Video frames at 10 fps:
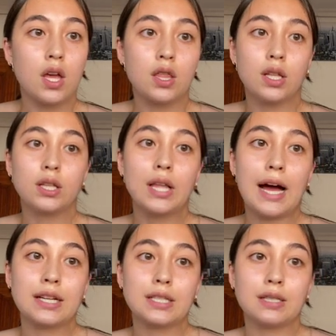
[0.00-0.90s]
The
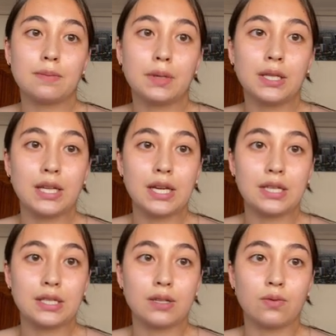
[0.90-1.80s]
last
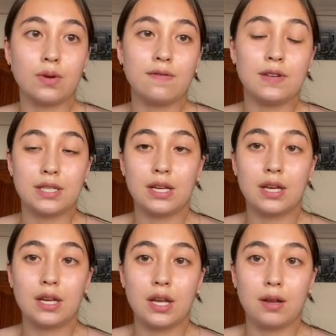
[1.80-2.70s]
place we visited
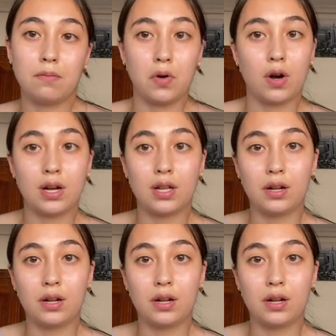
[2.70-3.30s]
in Miranda del